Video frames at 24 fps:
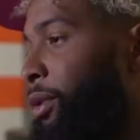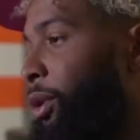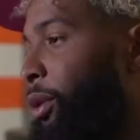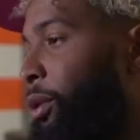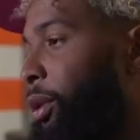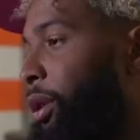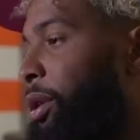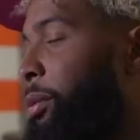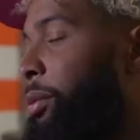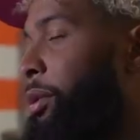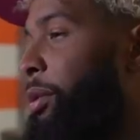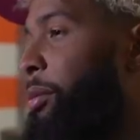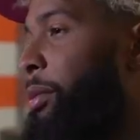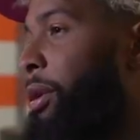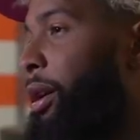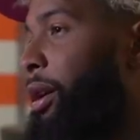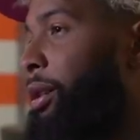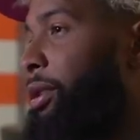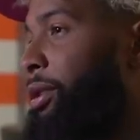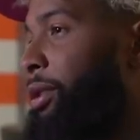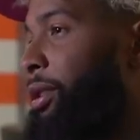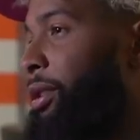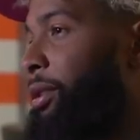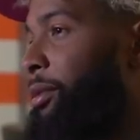we could be
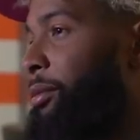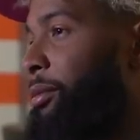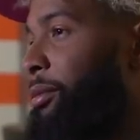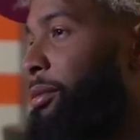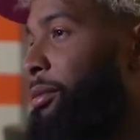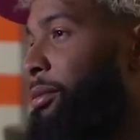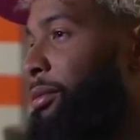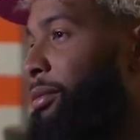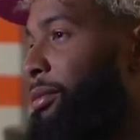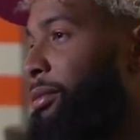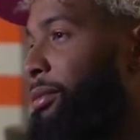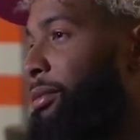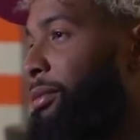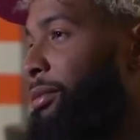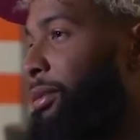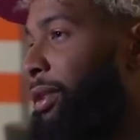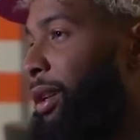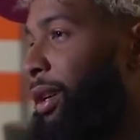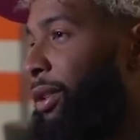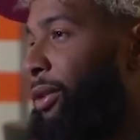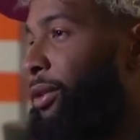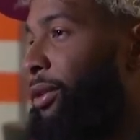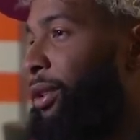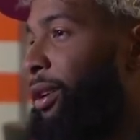America's team.
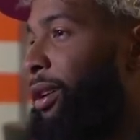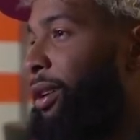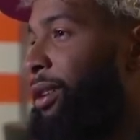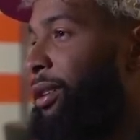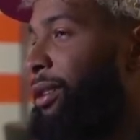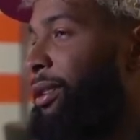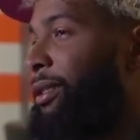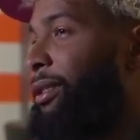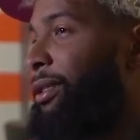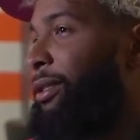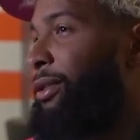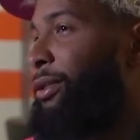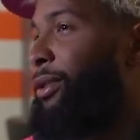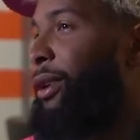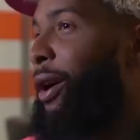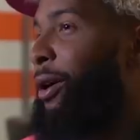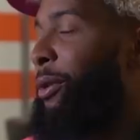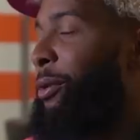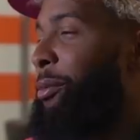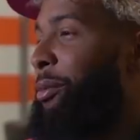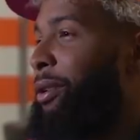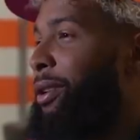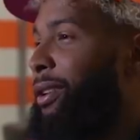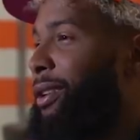That's fine.
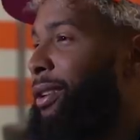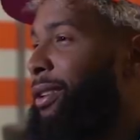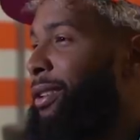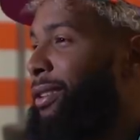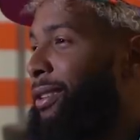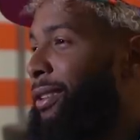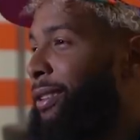Fine with me.